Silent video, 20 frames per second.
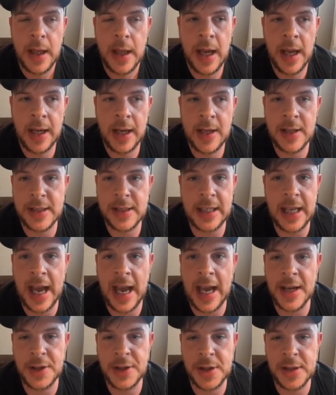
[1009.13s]
Because uh, the
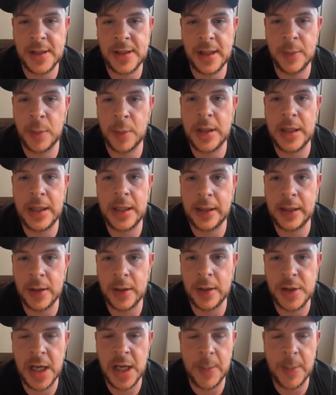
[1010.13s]
guy is just in
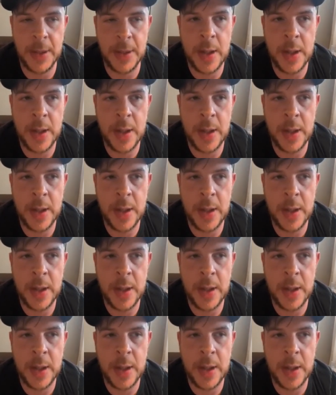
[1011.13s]
ridiculous shape.